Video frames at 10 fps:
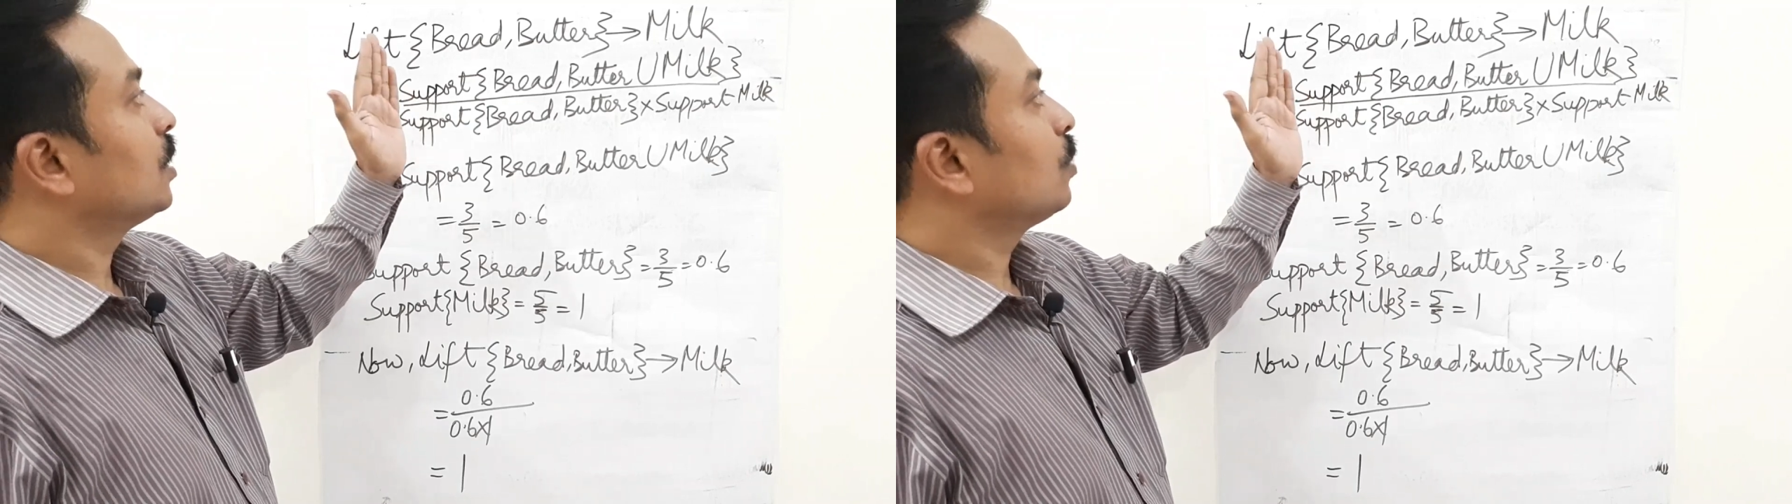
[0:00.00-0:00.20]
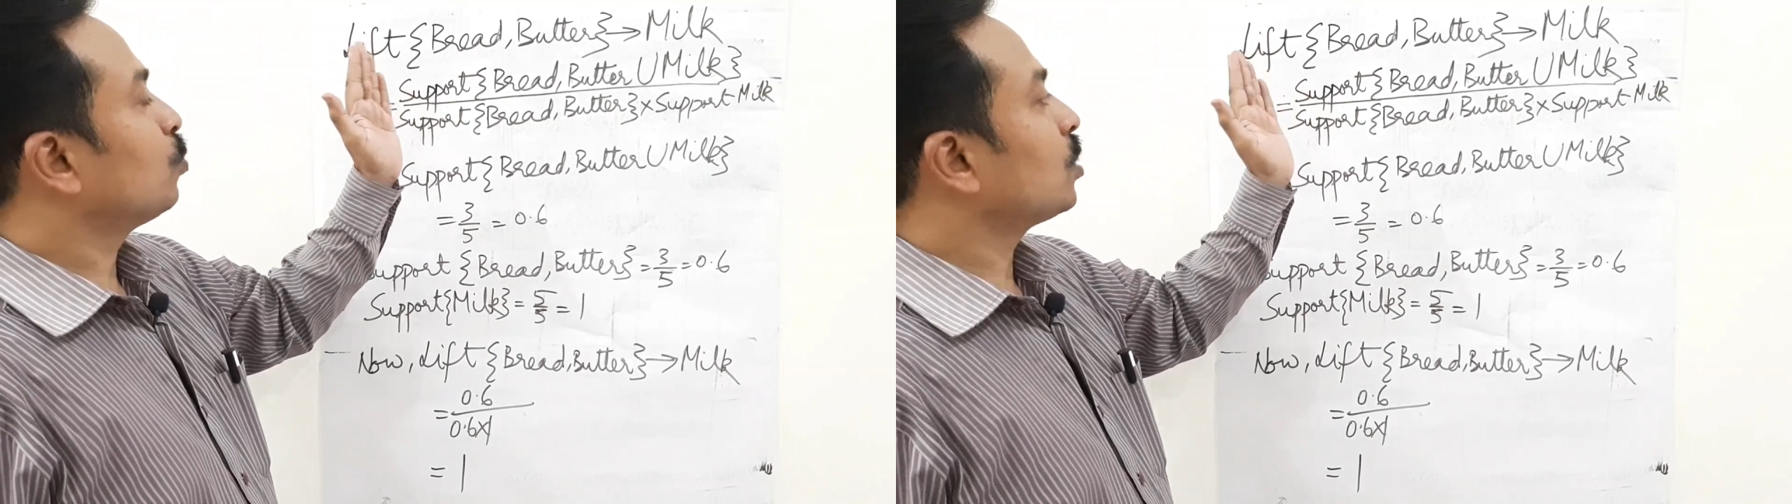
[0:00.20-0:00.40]

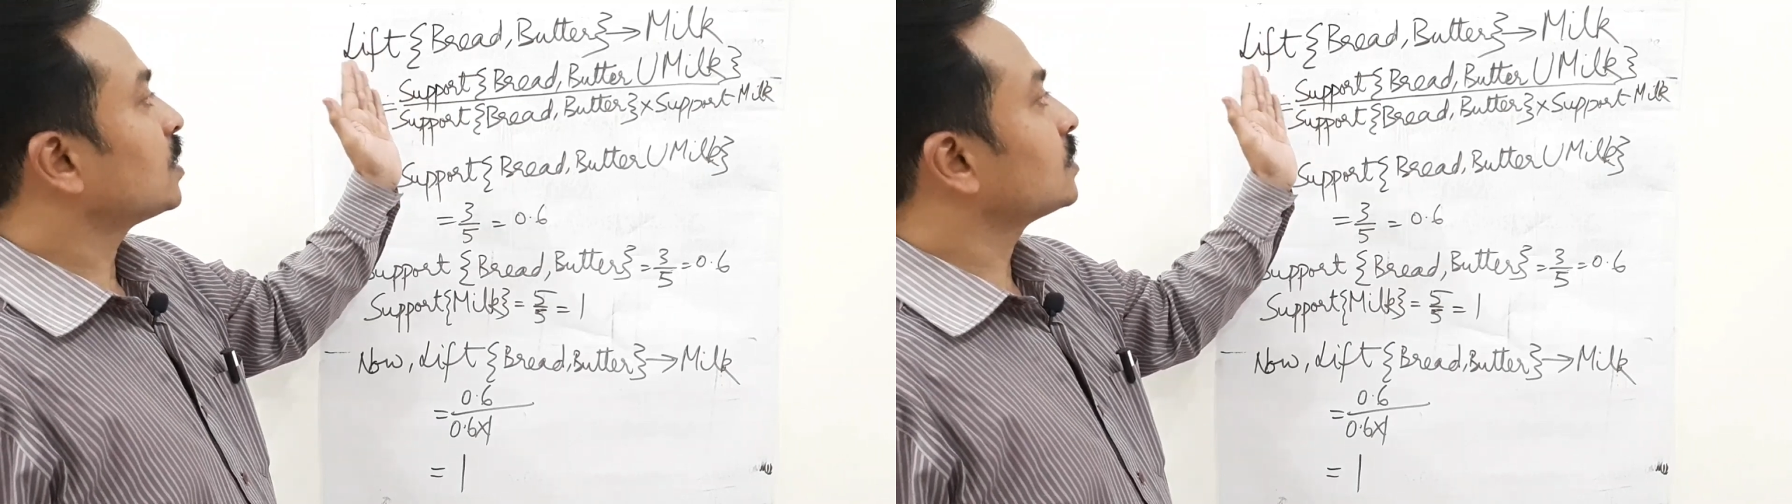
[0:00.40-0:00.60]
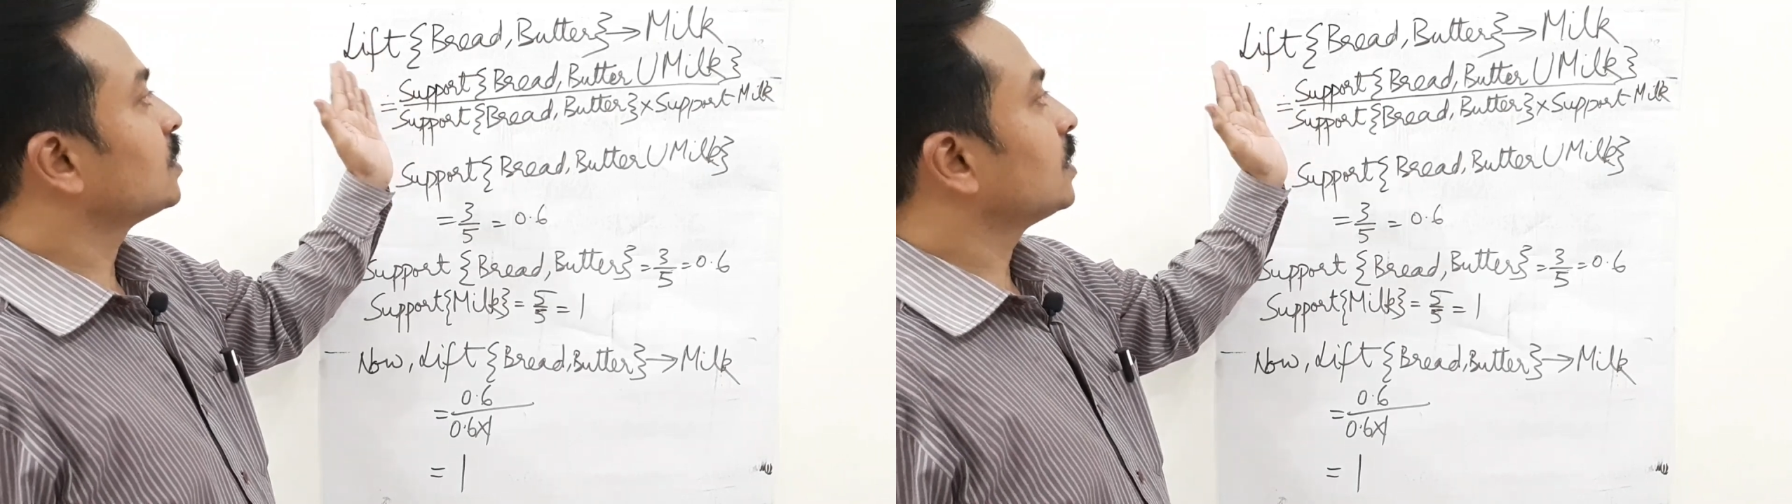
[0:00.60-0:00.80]
What
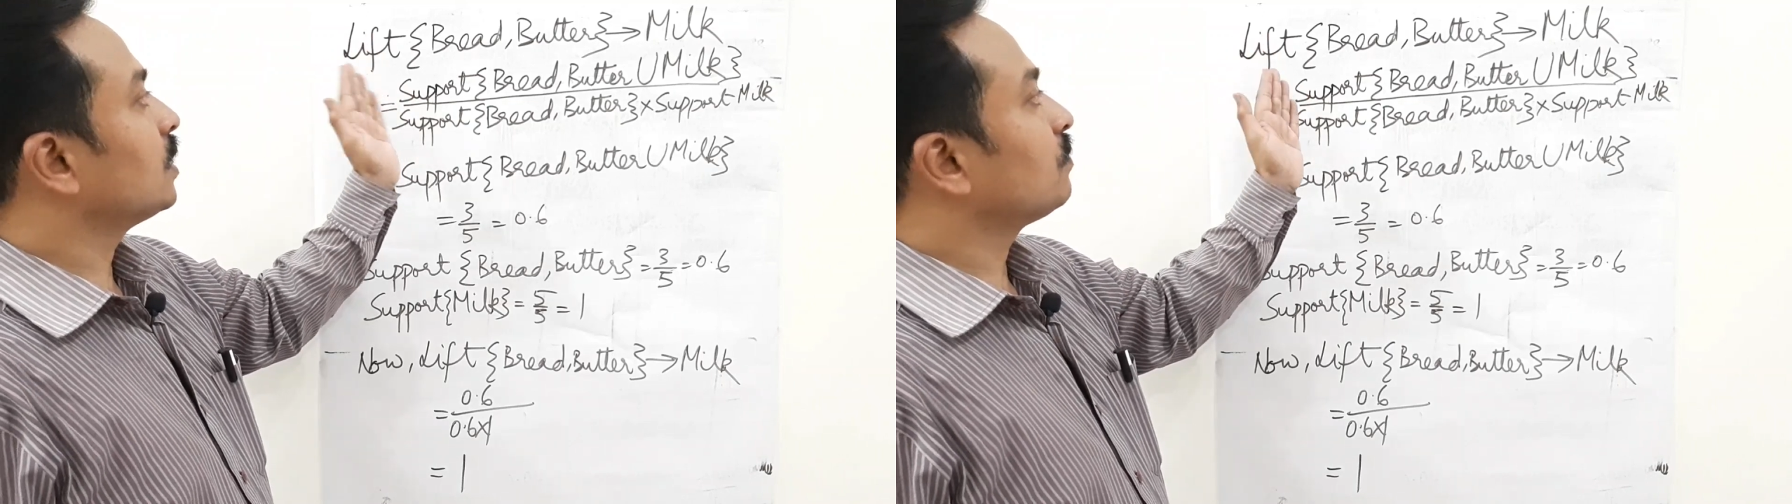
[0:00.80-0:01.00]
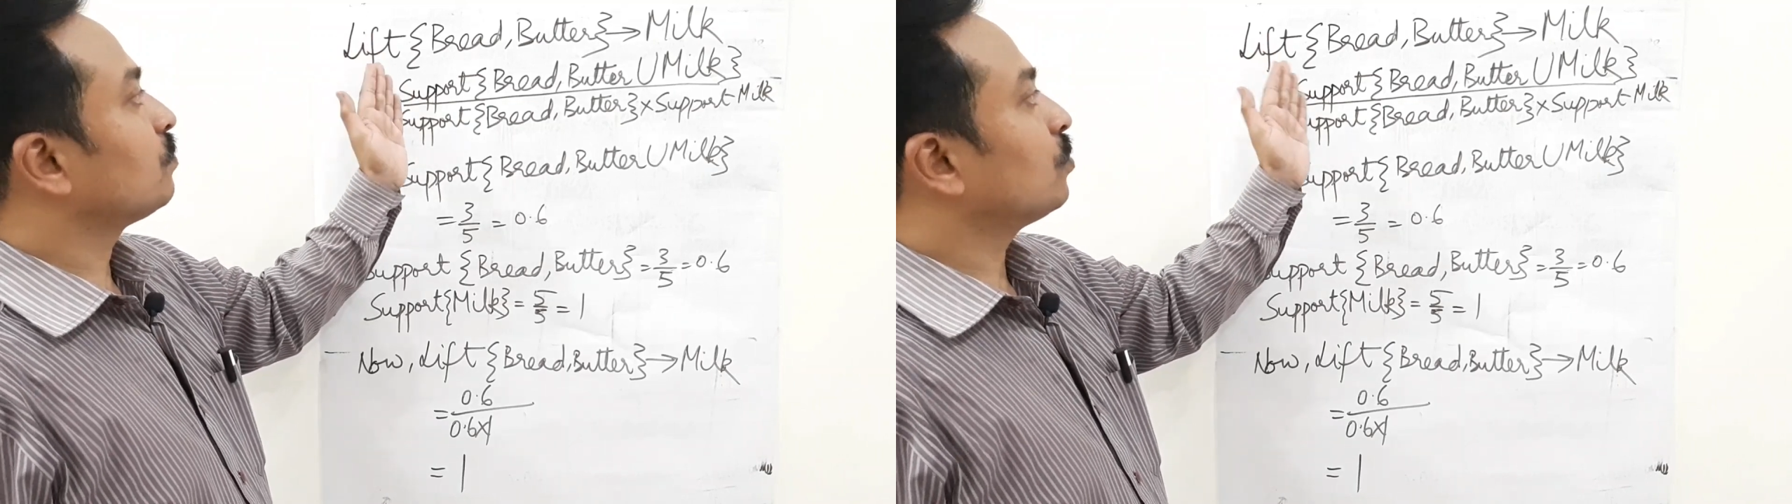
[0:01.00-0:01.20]
is the
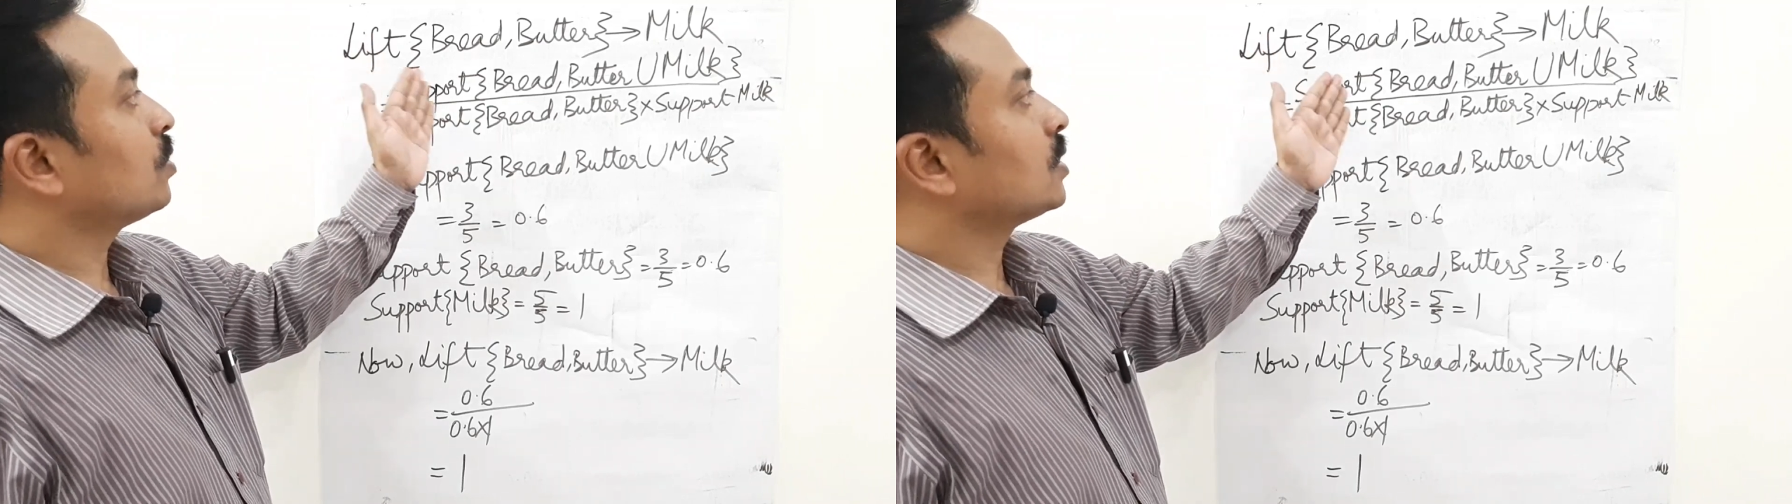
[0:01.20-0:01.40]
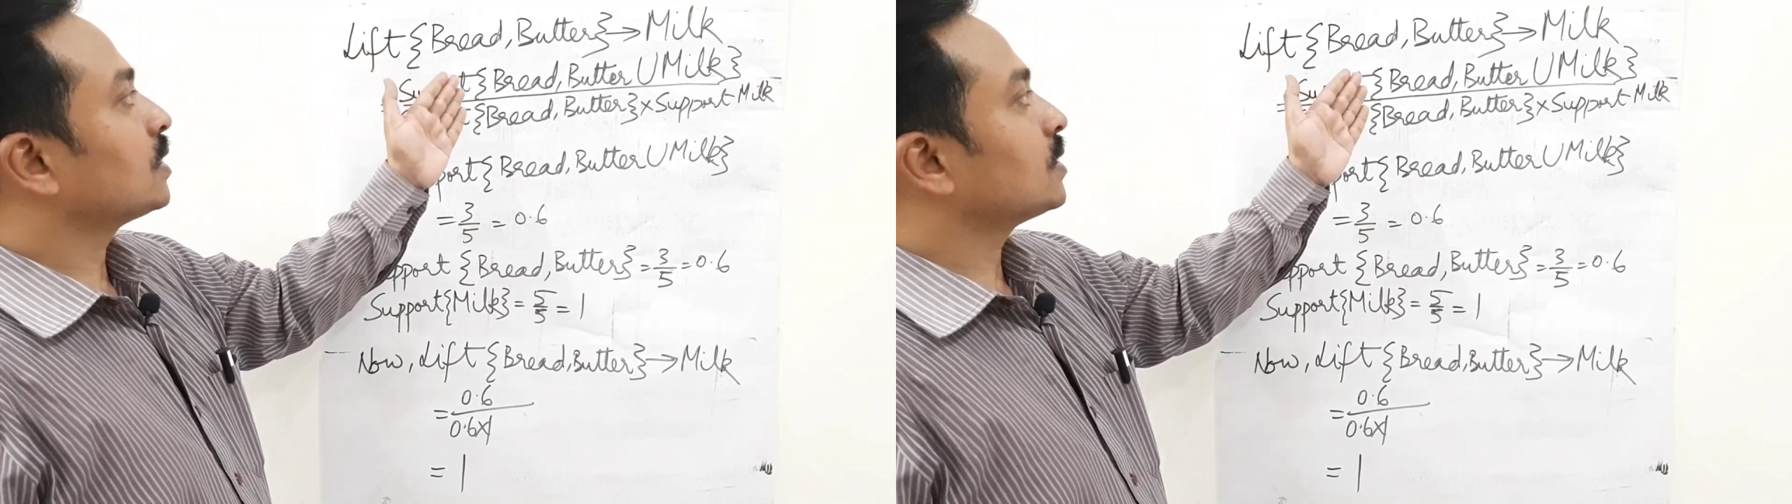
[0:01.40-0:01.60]
lift
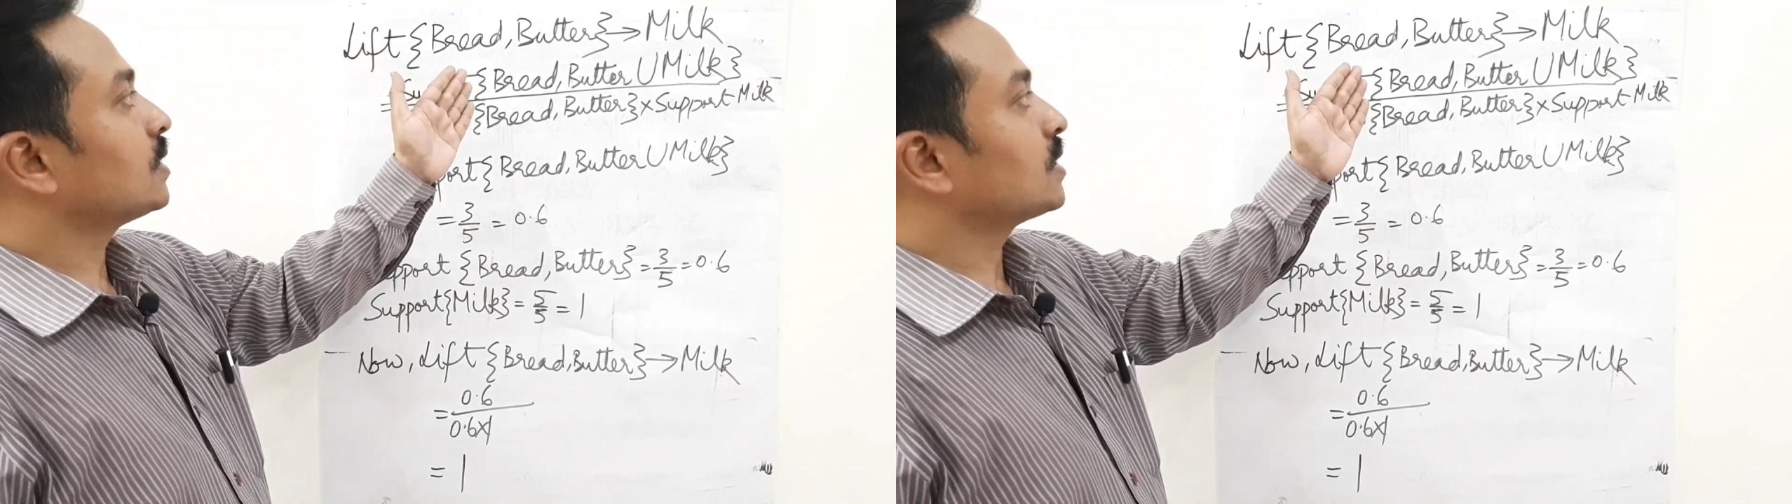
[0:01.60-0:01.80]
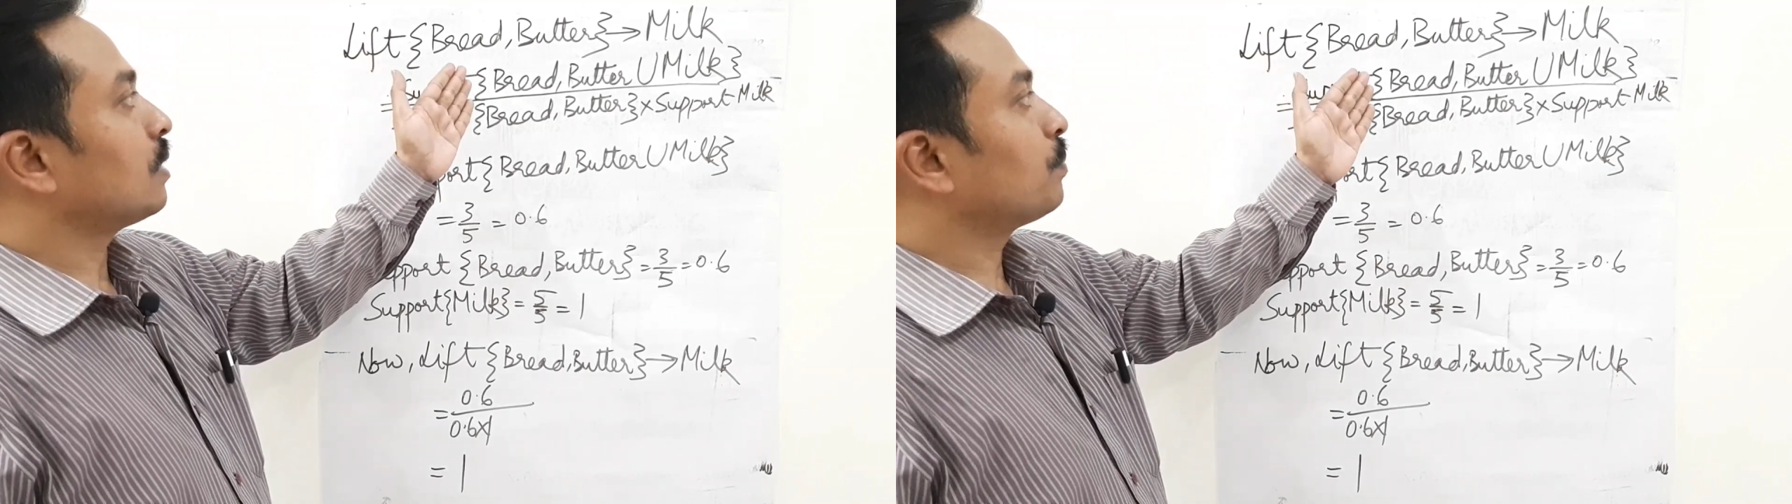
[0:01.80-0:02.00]
for this
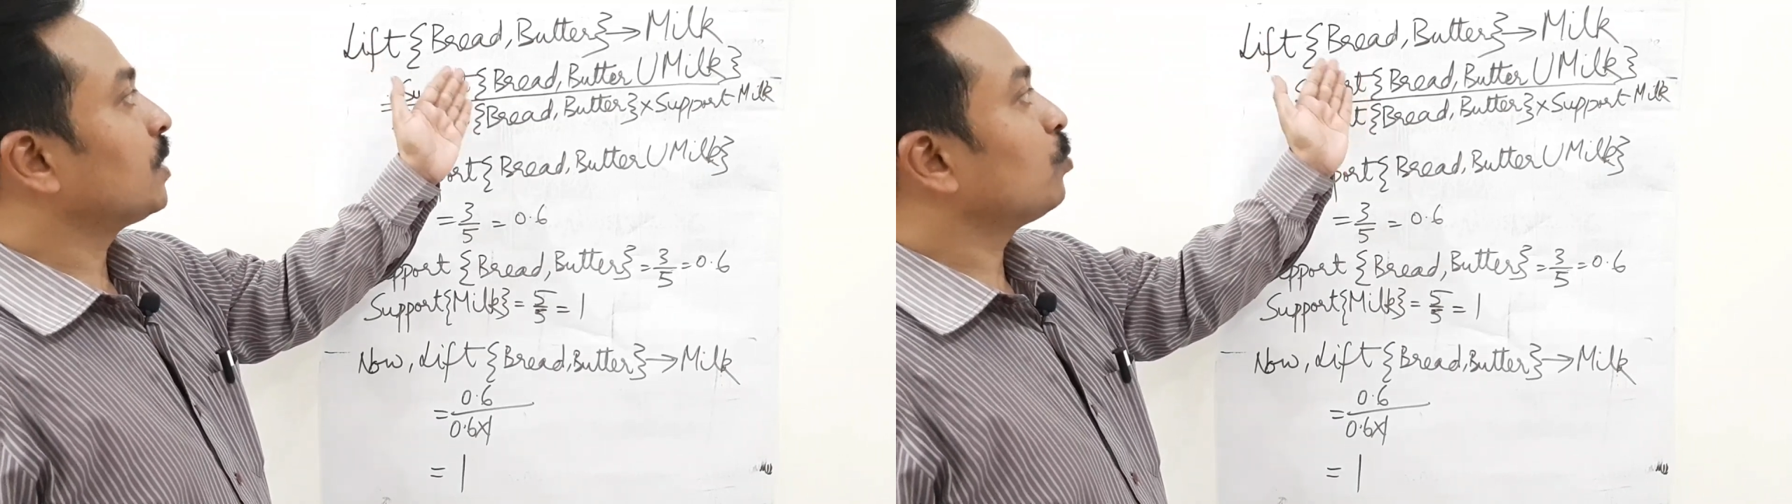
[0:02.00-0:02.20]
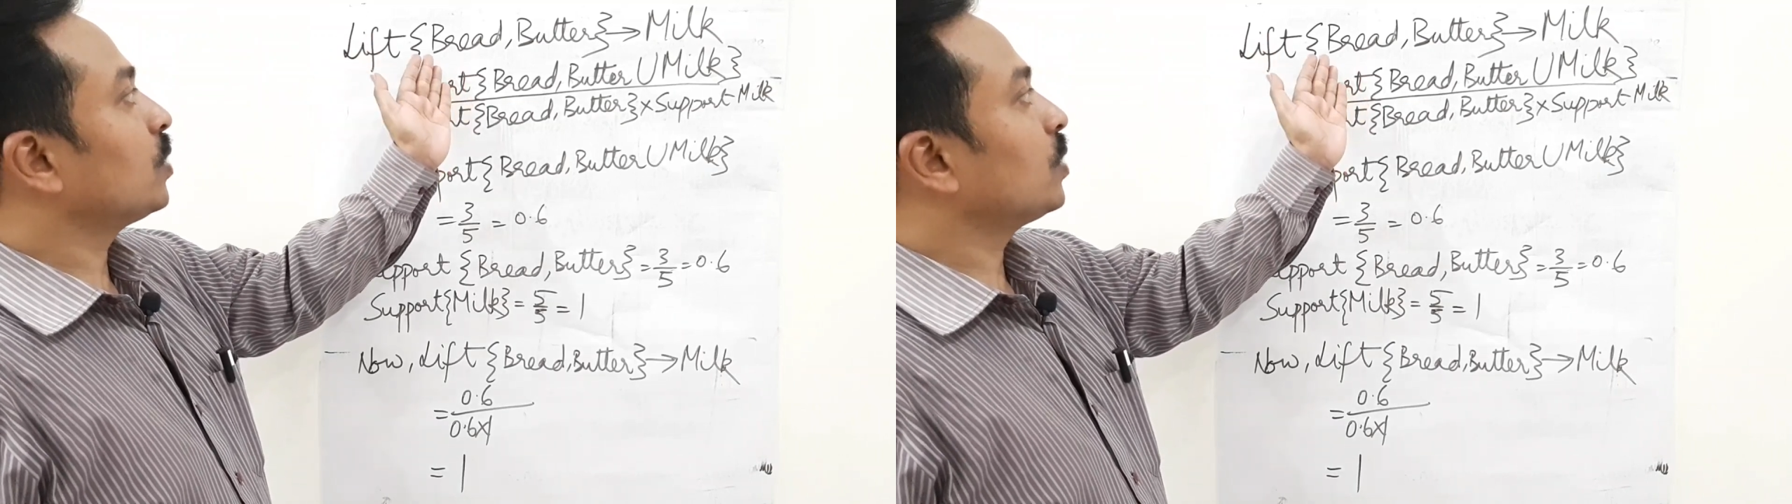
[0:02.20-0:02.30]
example